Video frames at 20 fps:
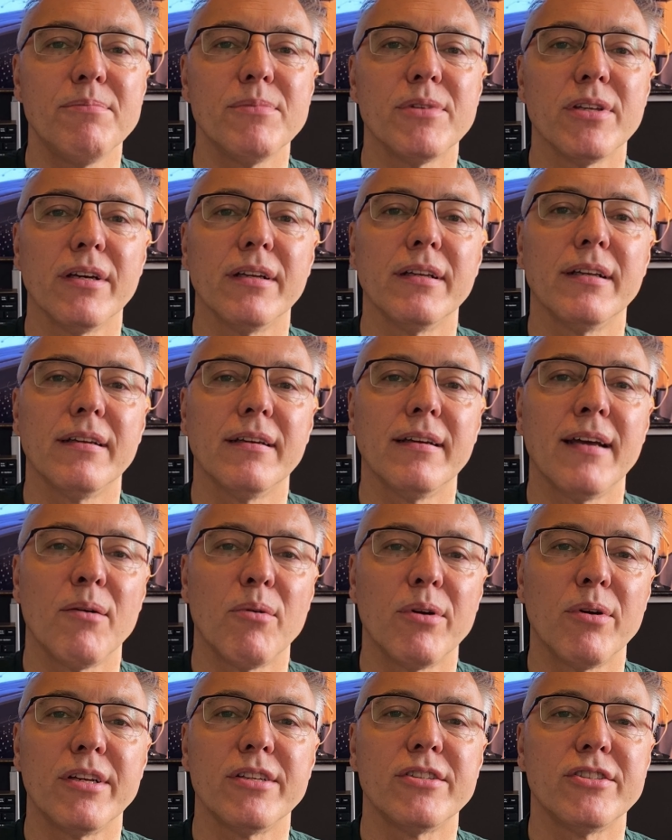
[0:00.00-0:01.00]
that I
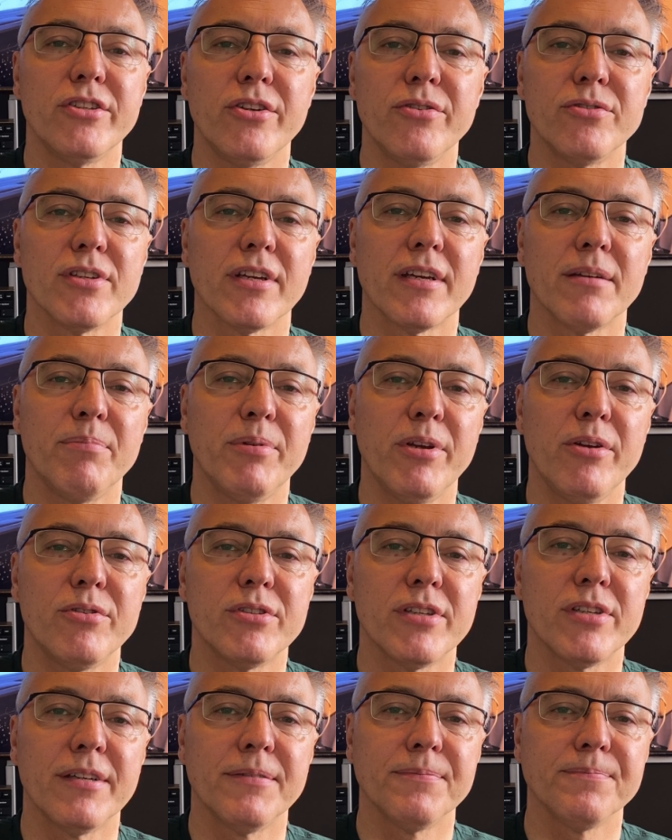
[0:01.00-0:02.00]
wanted to use the
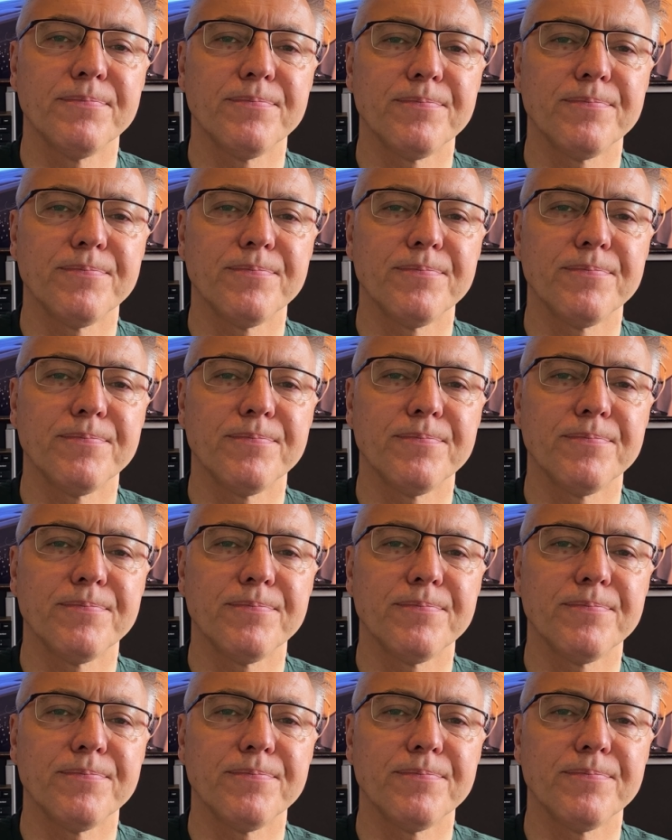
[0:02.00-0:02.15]
computer,